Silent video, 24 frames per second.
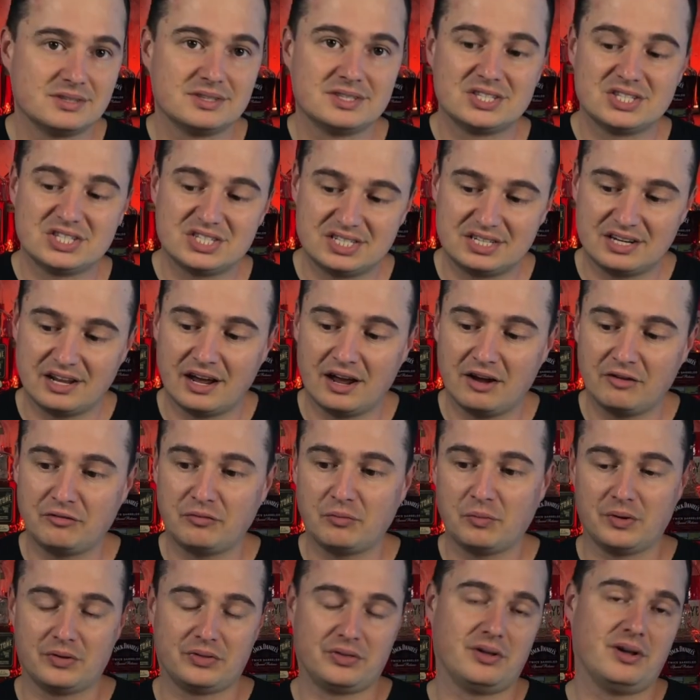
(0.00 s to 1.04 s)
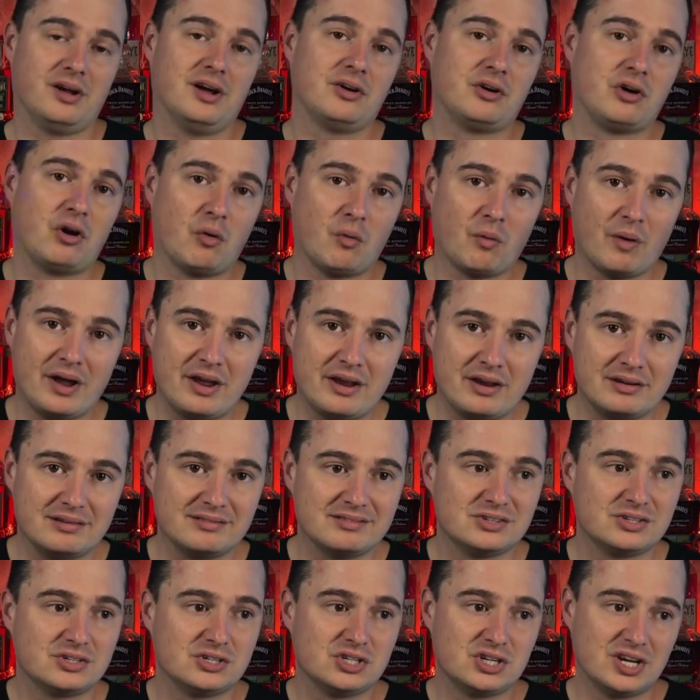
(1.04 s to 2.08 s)
stuff with a great
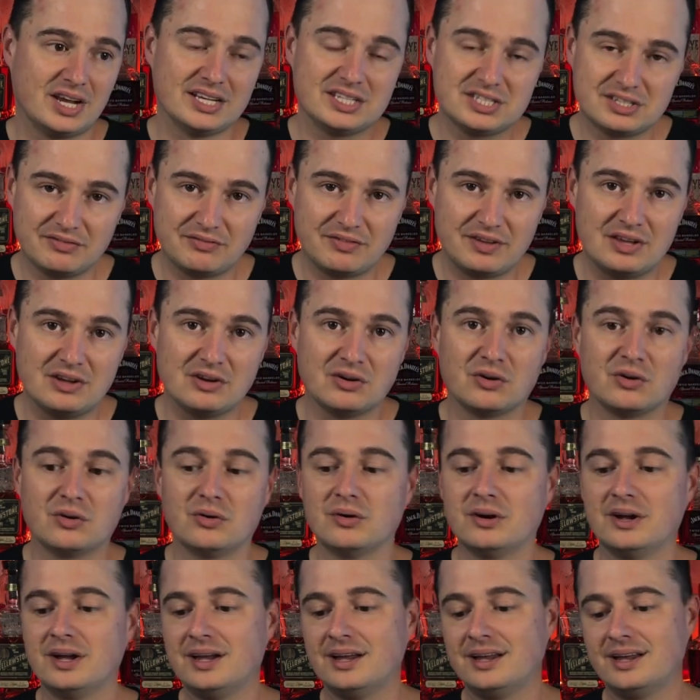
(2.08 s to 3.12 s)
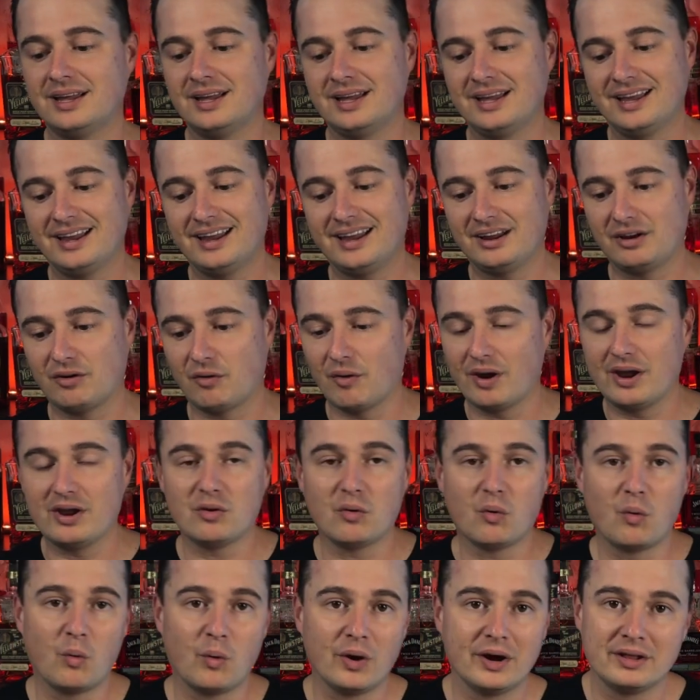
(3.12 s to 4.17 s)
chest feel and great
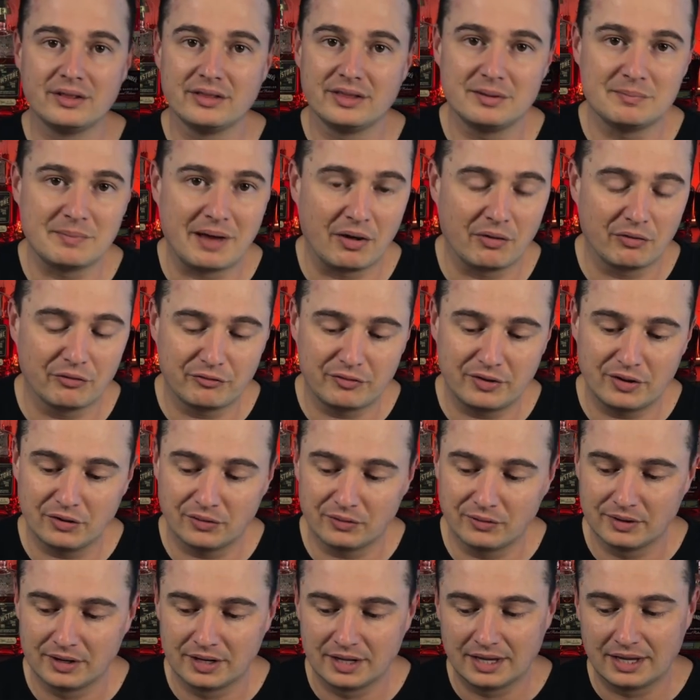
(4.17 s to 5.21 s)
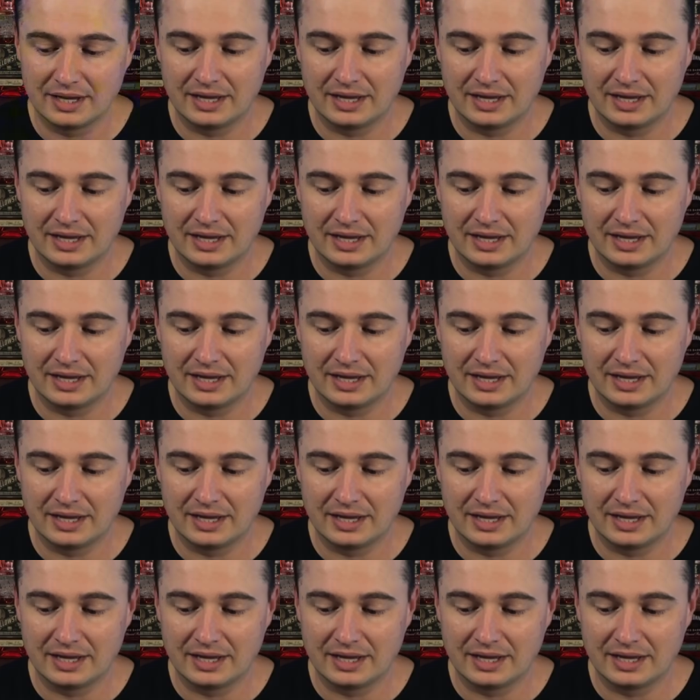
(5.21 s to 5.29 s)
oily mouthfeel,